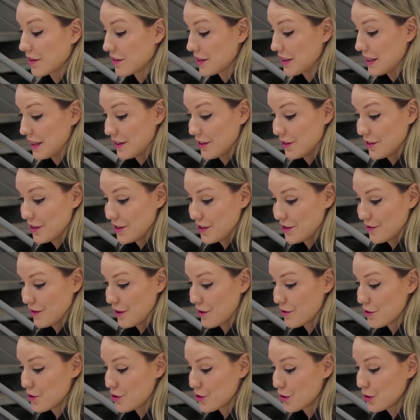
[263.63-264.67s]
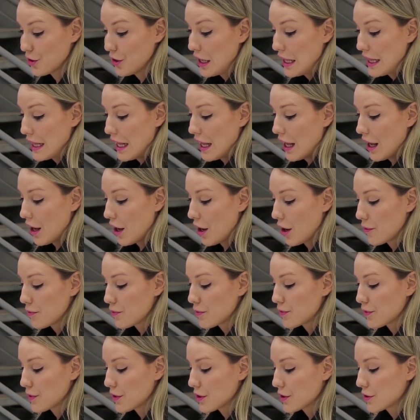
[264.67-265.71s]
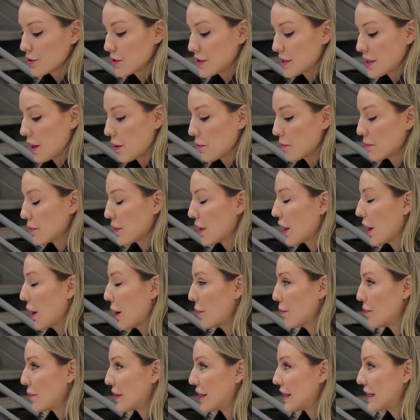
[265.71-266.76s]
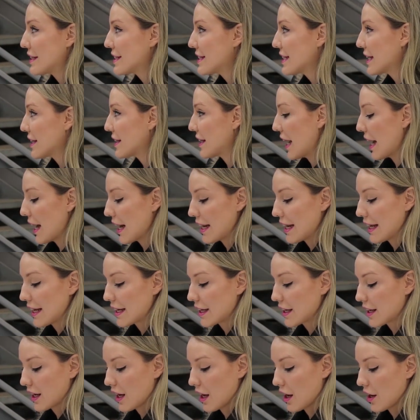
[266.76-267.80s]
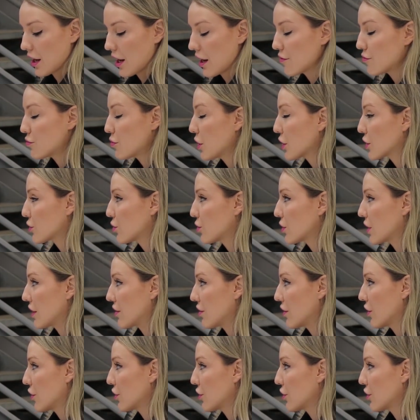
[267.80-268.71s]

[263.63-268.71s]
Yeah, no, that's very true. Hussam, Hilti and ALEC have worked together